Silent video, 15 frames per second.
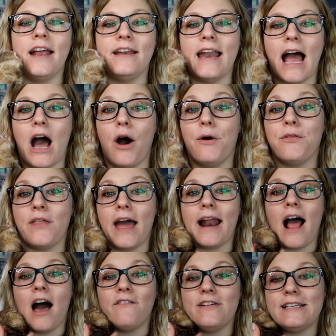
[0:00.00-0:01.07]
Now,
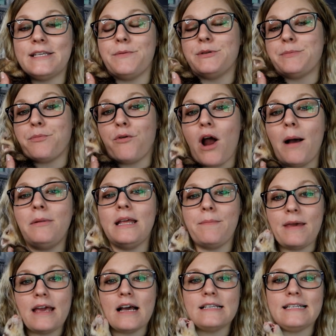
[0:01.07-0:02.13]
that obviously was probably
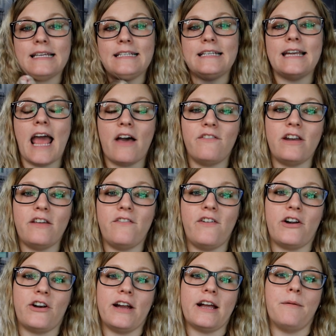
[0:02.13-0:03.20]
because he didn't have any
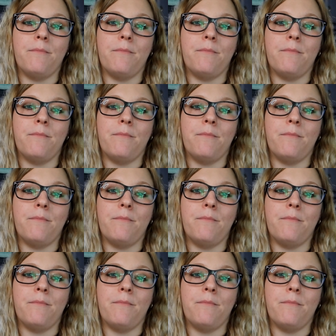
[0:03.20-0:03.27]
ferret